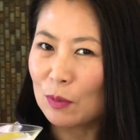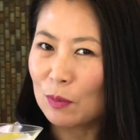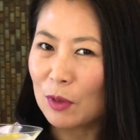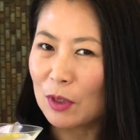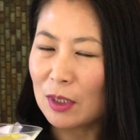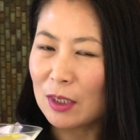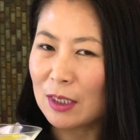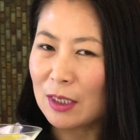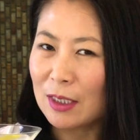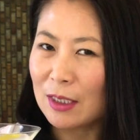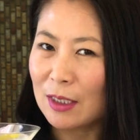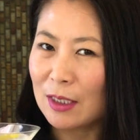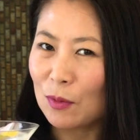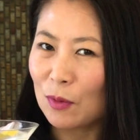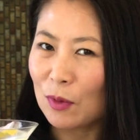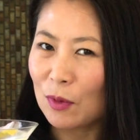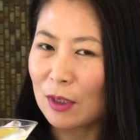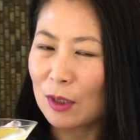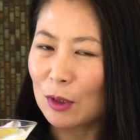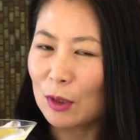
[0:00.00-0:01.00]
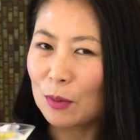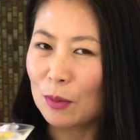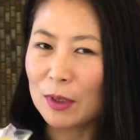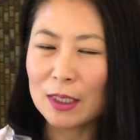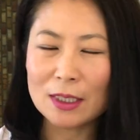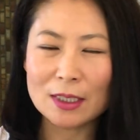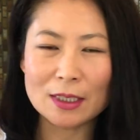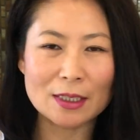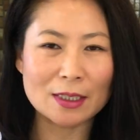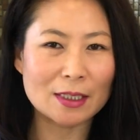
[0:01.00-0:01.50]
martini with a
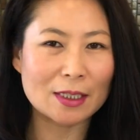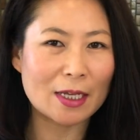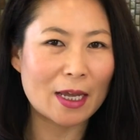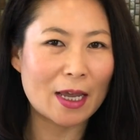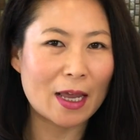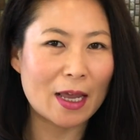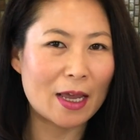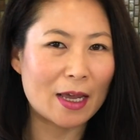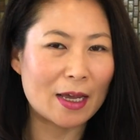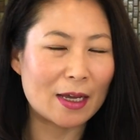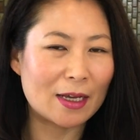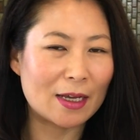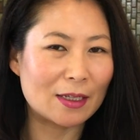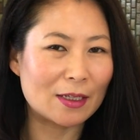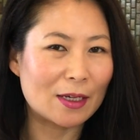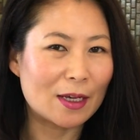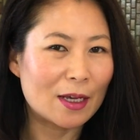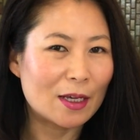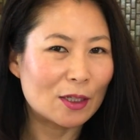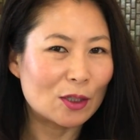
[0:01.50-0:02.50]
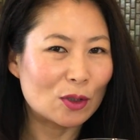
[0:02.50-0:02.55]
twist and